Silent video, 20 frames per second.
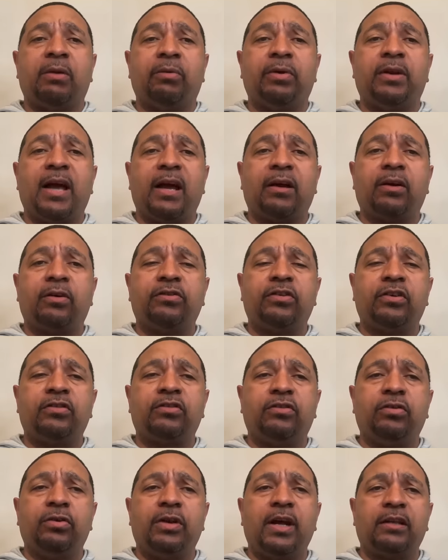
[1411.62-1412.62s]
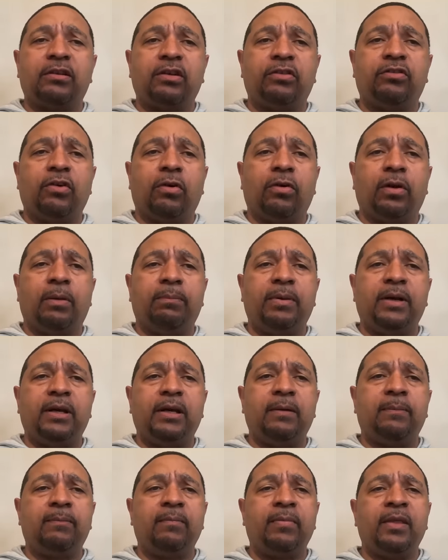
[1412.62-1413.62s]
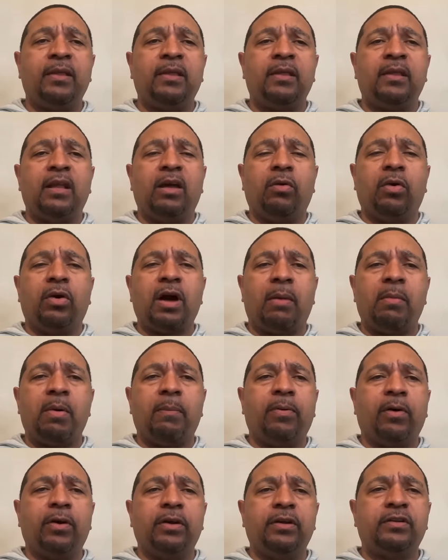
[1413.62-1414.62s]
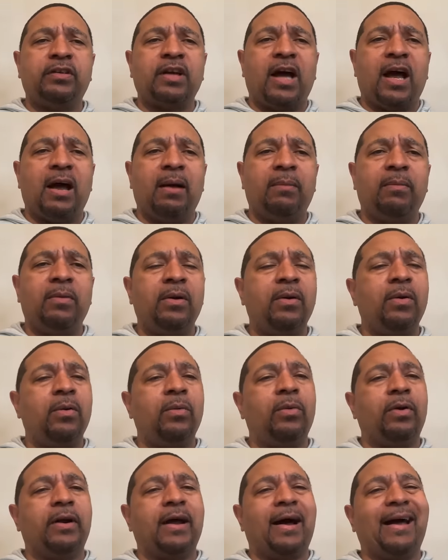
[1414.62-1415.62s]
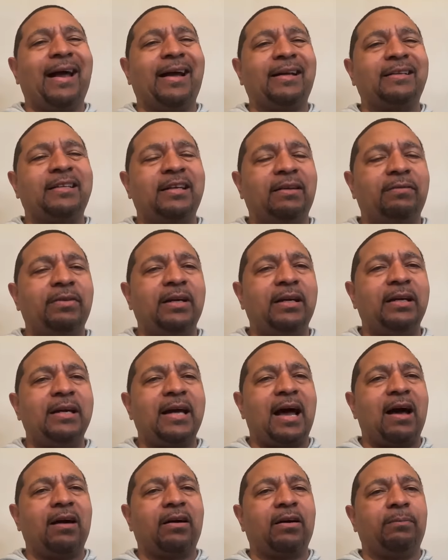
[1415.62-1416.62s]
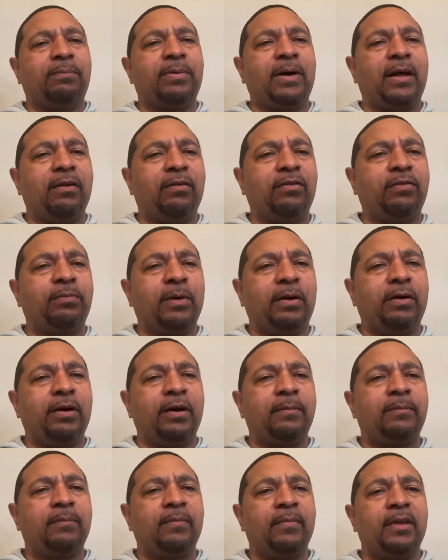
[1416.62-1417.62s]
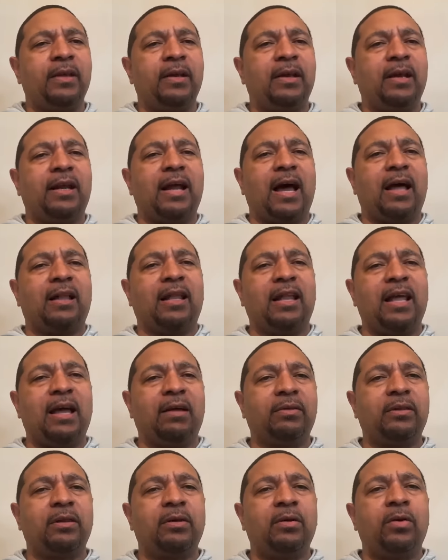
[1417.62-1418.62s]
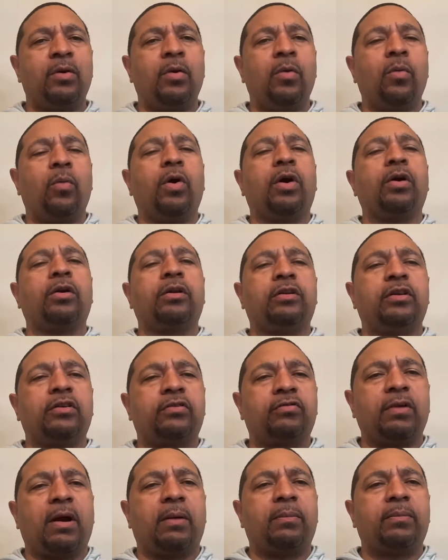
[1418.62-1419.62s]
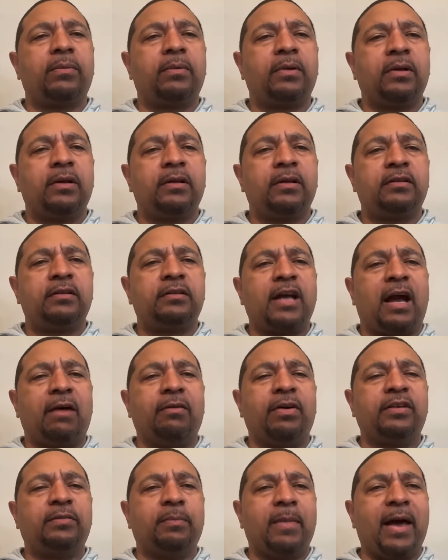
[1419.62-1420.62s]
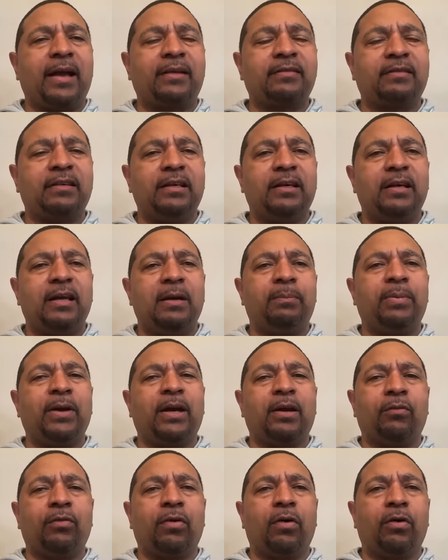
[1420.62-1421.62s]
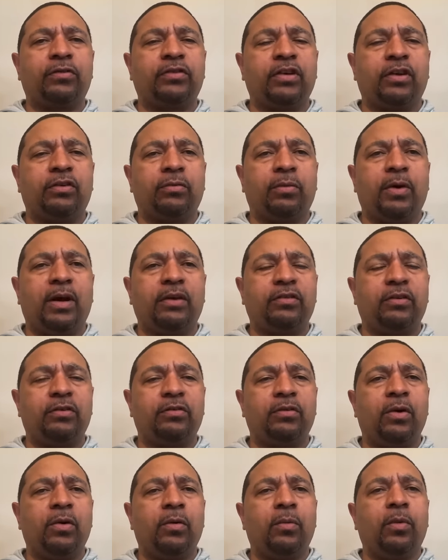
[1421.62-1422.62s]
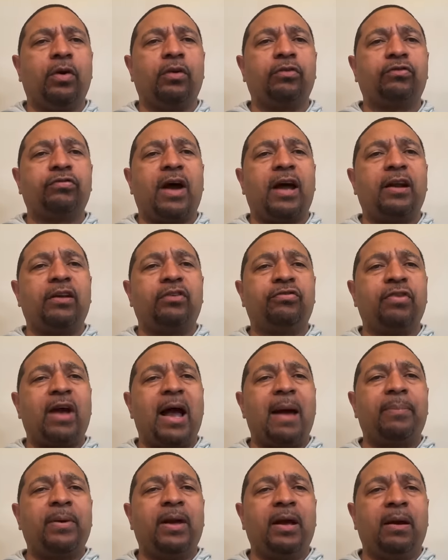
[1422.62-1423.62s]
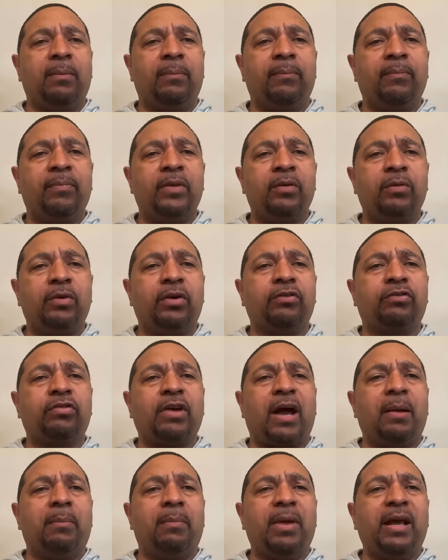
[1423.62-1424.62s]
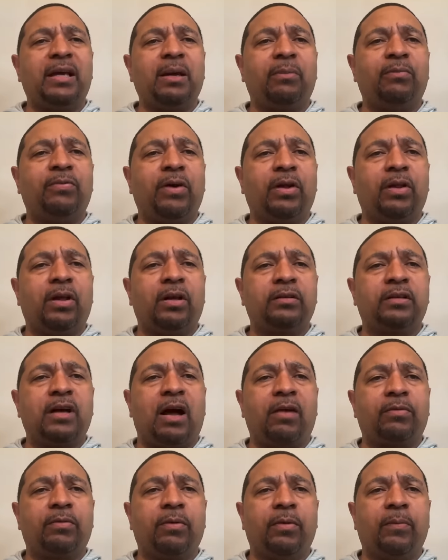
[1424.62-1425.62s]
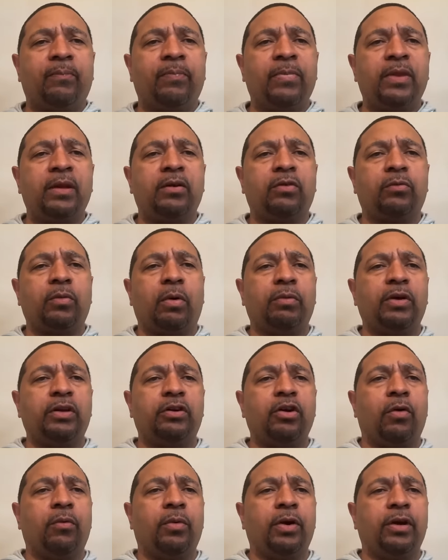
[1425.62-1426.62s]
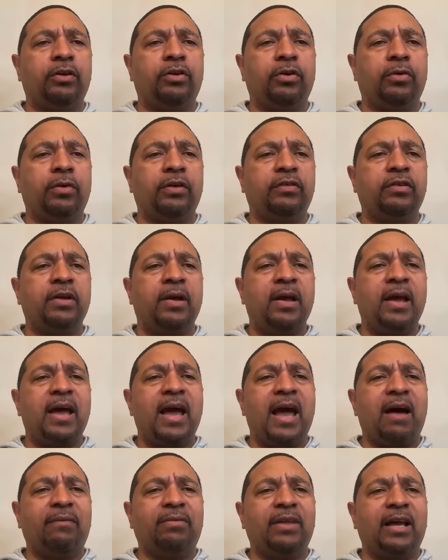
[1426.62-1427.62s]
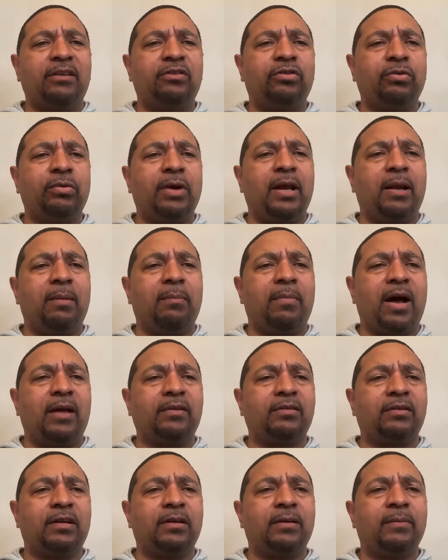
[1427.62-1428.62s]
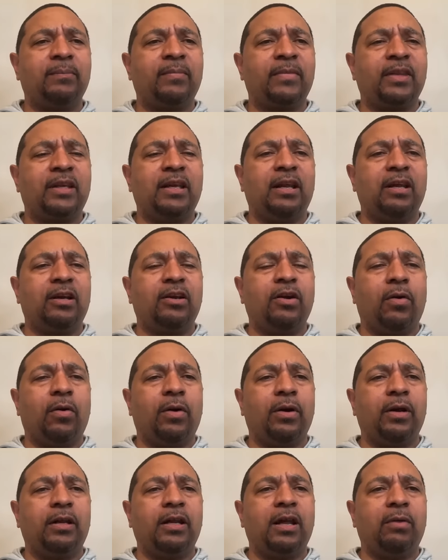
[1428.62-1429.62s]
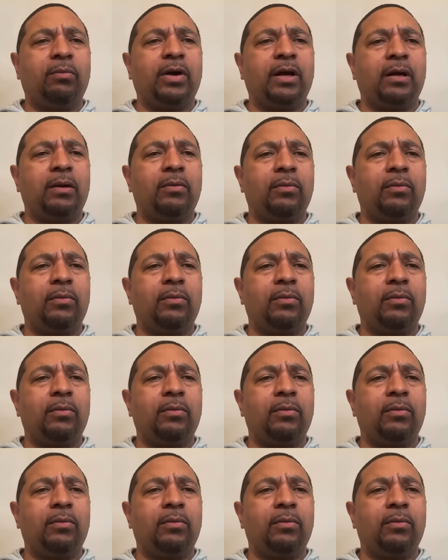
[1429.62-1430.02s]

Then we're not going to just do that to Joel Embiid. There will come a point in time with our activity, our competitive spirit, and our length. We're going to disrupt Tyrese Maxey in pick and roll situations. We're going to try to trap him. We're going to try to make him feel uncomfortable. Because what we don't want to do is have that two headed monster get it going, and then we,